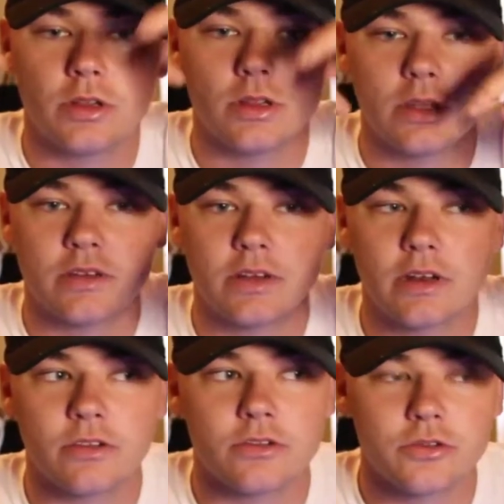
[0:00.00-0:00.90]
Links down
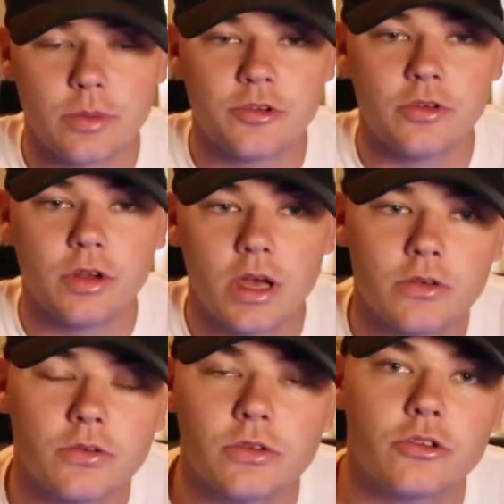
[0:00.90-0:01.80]
in the description. I
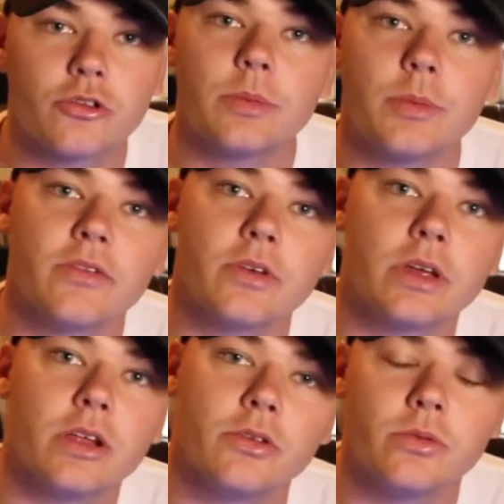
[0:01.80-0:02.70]
usually stream
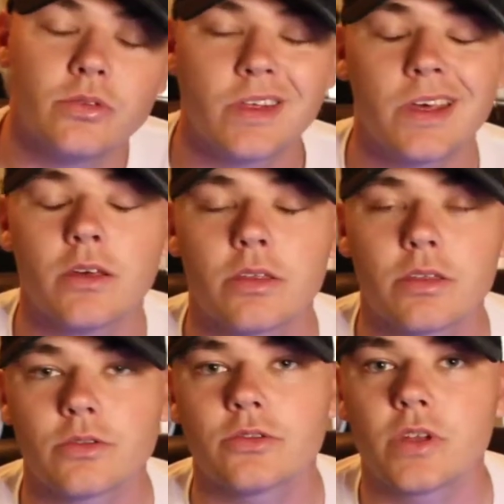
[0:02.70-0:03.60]
every Tuesday,
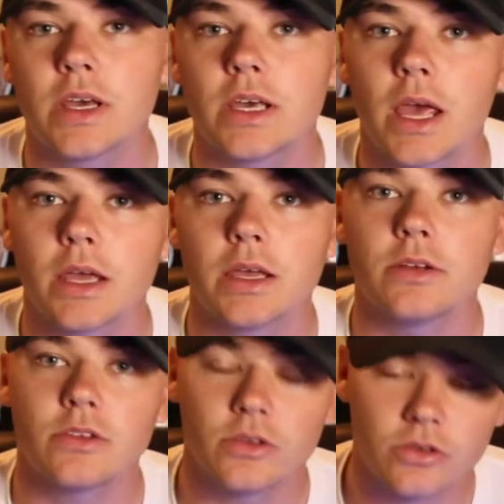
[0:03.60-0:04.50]
Thursday,
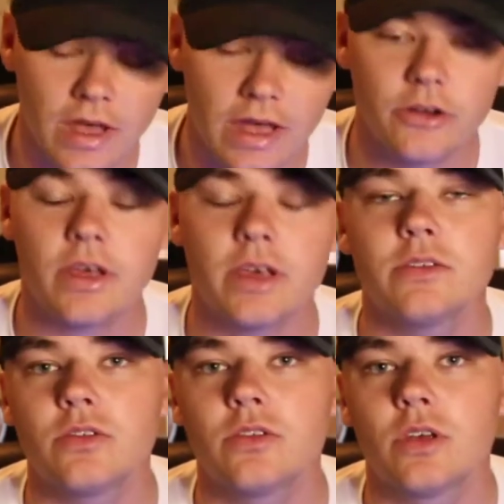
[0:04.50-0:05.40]
and
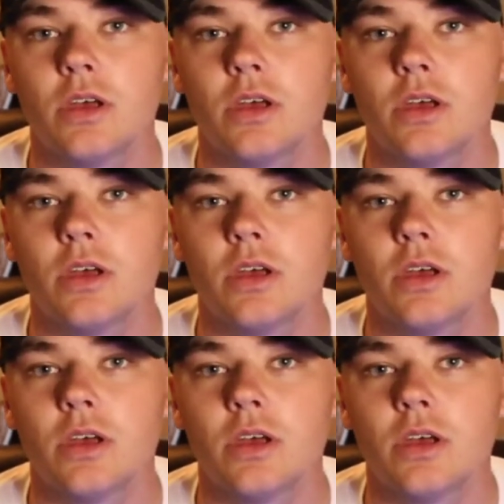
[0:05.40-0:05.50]
Saturdays.